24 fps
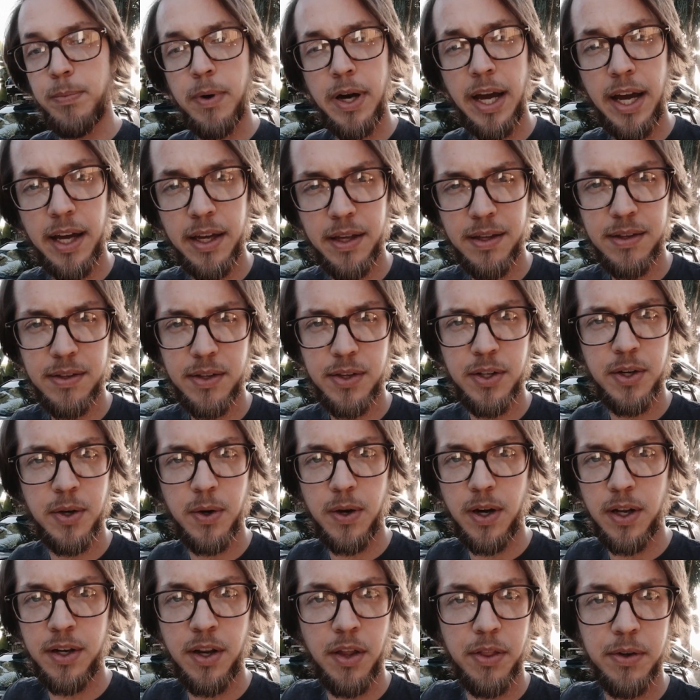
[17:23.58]
my, you
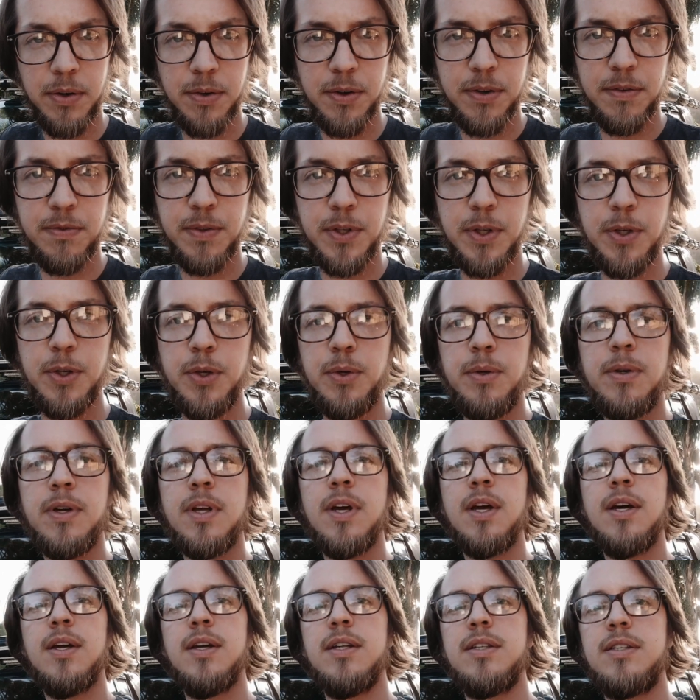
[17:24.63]
know, another review
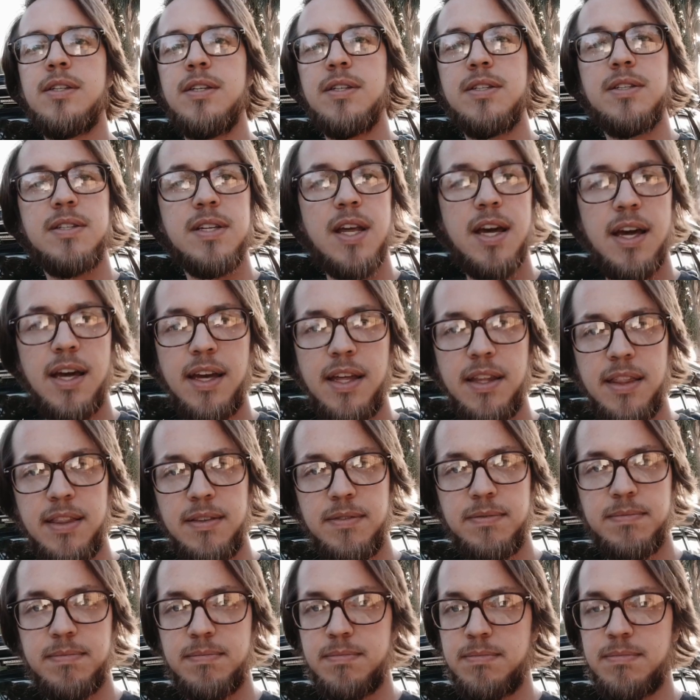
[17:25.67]
to say
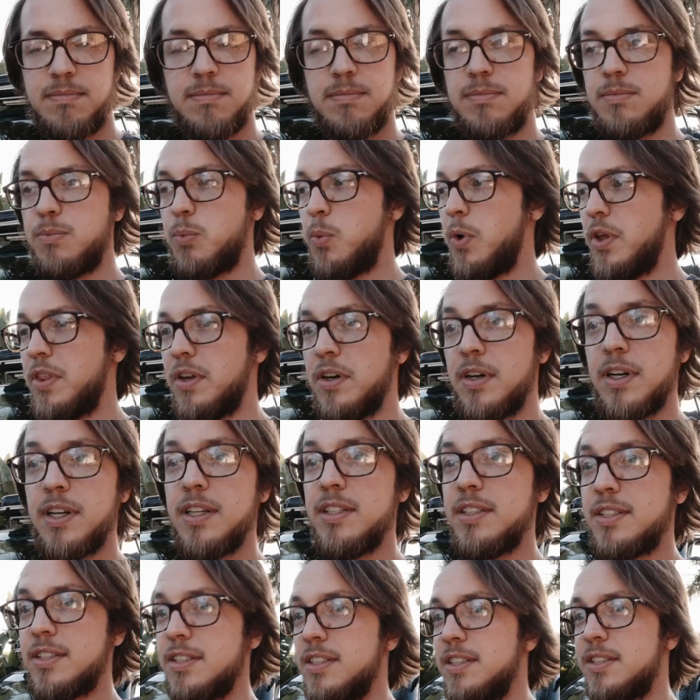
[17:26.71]
whether it
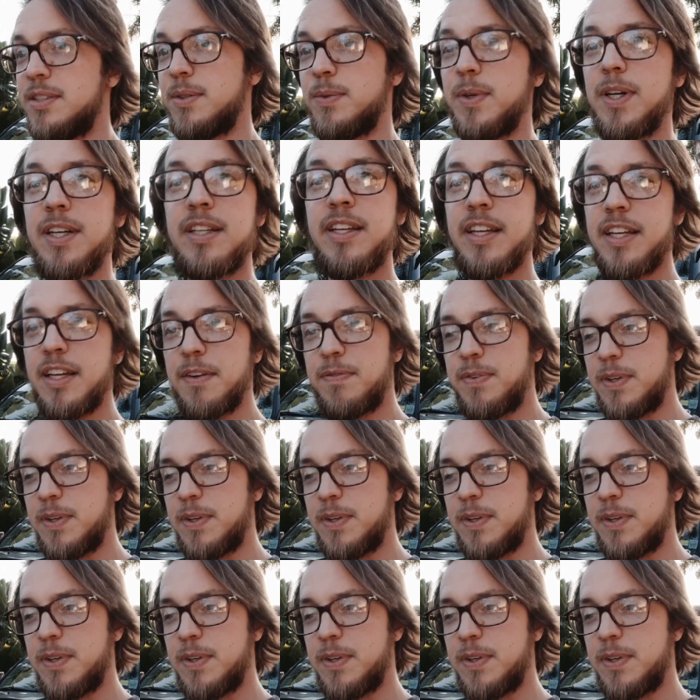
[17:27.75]
is or isn't working.